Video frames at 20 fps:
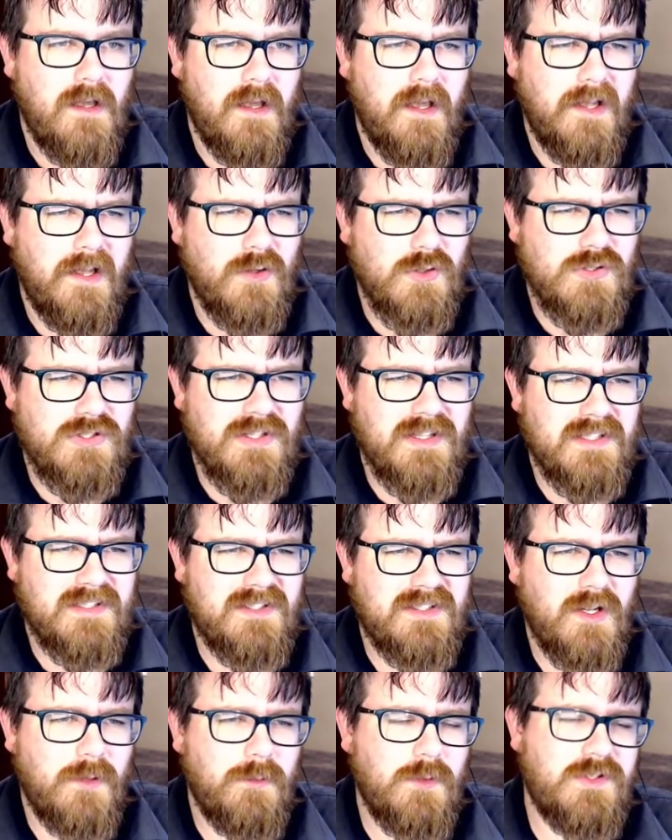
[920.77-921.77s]
And also this
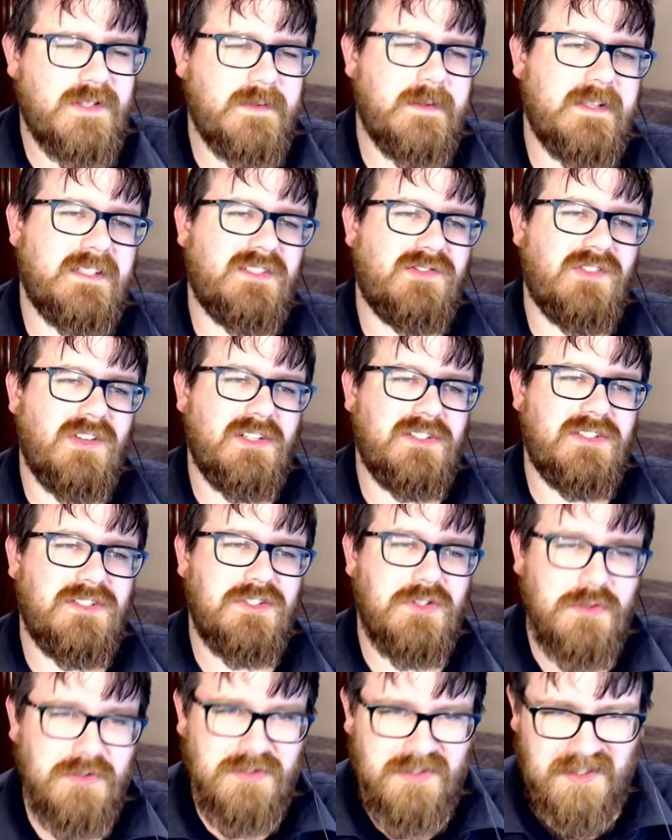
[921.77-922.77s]
time I'm specifying
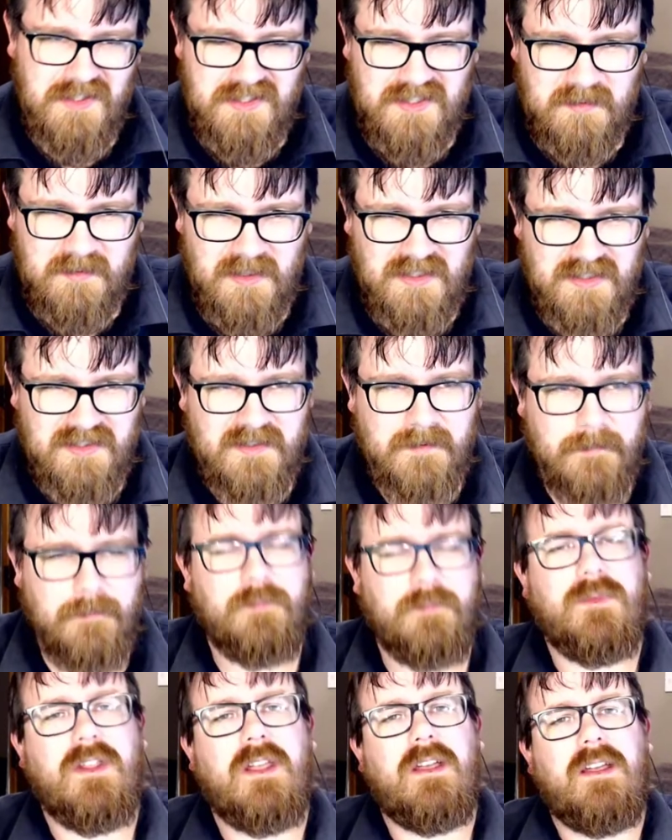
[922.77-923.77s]
snooze and dismiss.
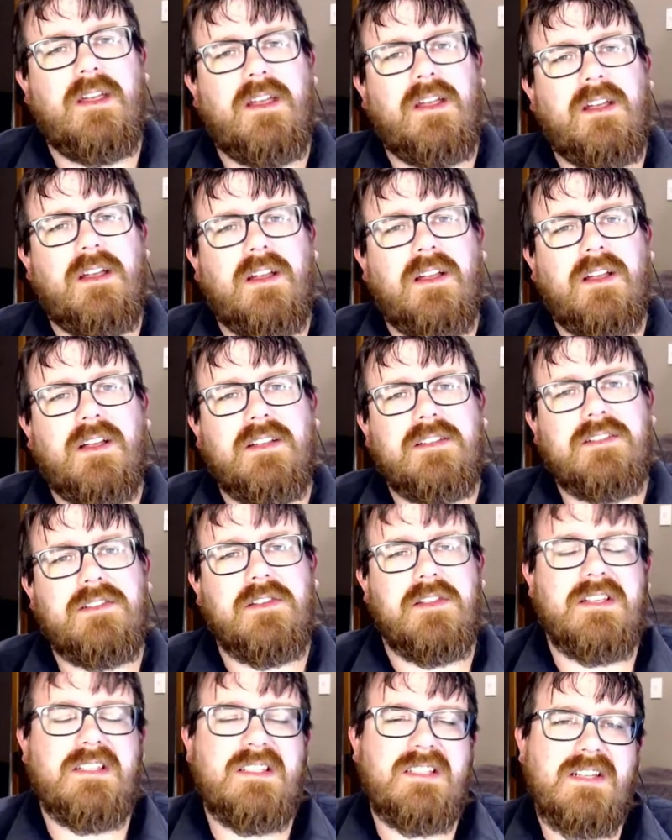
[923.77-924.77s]
So
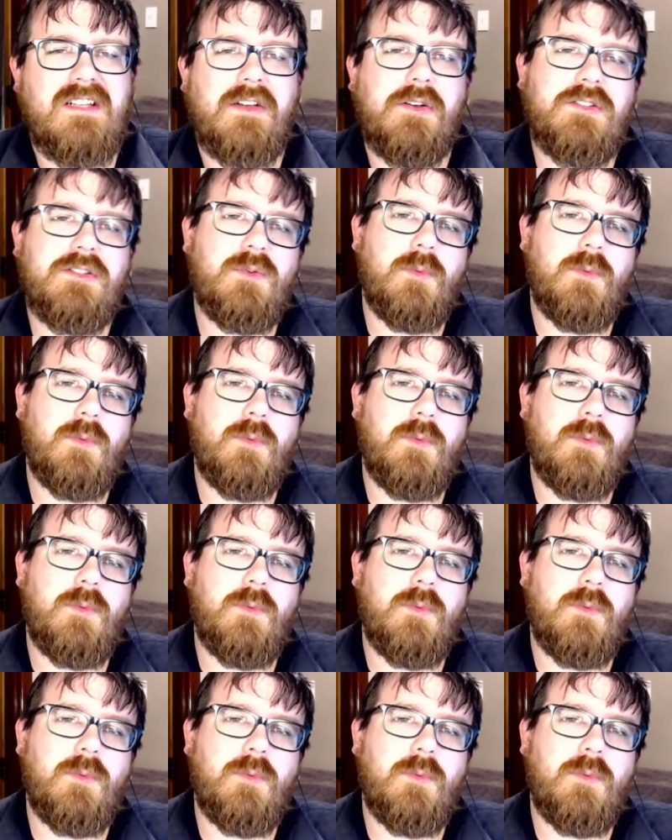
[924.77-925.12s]
this tells